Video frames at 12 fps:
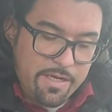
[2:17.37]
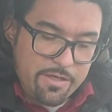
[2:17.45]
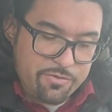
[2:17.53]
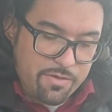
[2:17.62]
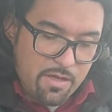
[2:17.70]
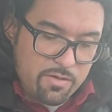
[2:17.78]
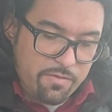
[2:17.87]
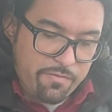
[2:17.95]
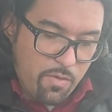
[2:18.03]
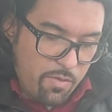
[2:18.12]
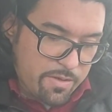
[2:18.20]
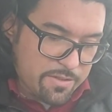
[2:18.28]
and Android Auto, of
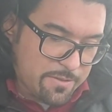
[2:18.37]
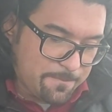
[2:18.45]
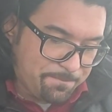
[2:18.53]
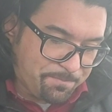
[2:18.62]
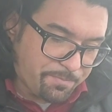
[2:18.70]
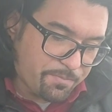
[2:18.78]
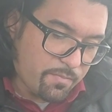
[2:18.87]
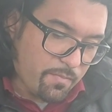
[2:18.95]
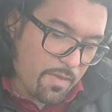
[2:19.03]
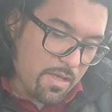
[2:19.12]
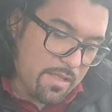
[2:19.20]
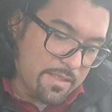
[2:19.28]
course.
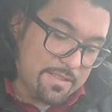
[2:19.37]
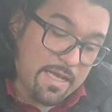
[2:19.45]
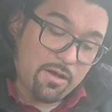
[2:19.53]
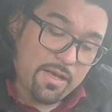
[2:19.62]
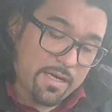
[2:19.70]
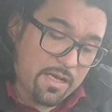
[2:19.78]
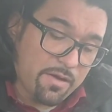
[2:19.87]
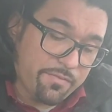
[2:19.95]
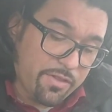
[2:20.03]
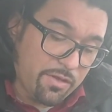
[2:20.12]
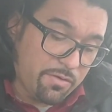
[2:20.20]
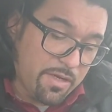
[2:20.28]
Let's see, I'll kind of
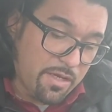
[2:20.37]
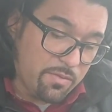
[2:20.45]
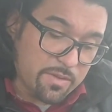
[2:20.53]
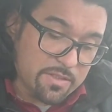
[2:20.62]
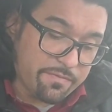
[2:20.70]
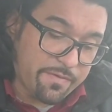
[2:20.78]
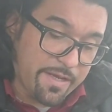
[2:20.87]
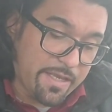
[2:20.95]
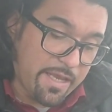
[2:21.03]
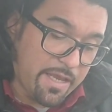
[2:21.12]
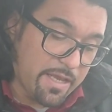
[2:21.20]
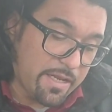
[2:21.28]
cover the unique ones if I
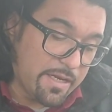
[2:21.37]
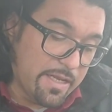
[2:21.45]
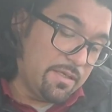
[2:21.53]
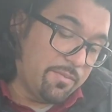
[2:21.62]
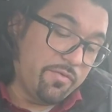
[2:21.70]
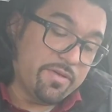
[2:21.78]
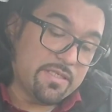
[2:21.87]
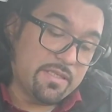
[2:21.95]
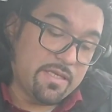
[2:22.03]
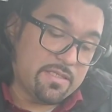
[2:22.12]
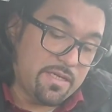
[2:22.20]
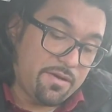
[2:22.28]
can. Moving to
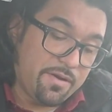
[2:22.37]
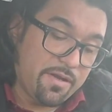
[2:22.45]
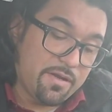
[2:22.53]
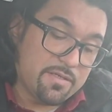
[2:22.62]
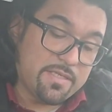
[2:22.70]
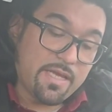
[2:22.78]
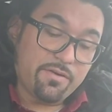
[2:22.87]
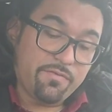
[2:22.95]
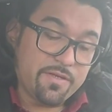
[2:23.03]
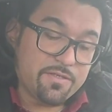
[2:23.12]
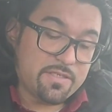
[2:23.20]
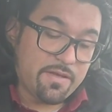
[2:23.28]
the exterior, standard
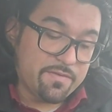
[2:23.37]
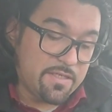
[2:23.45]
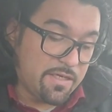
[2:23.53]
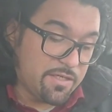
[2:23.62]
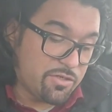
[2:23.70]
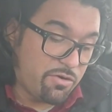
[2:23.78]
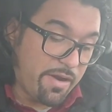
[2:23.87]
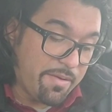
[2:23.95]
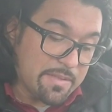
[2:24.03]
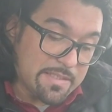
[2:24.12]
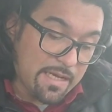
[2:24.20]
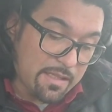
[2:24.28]
feature 17-inch gray
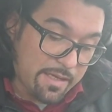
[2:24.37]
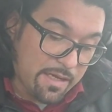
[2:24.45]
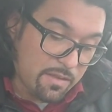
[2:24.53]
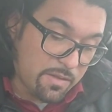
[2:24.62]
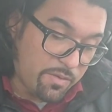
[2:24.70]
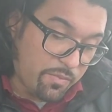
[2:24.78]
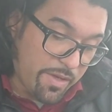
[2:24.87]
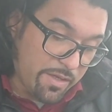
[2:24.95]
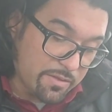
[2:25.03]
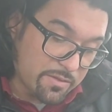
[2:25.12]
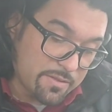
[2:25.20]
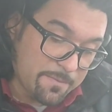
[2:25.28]
metallic alloy
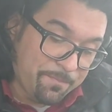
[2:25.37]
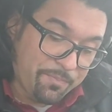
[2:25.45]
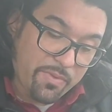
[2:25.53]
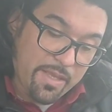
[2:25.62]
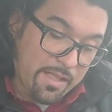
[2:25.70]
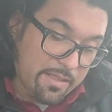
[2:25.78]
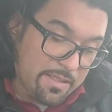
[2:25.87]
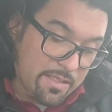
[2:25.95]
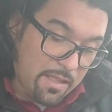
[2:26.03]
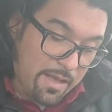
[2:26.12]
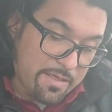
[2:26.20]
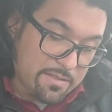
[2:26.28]
wheels, LED
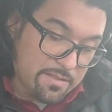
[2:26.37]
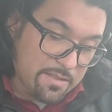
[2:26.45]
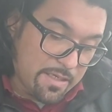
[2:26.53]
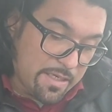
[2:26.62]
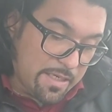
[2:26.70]
lights,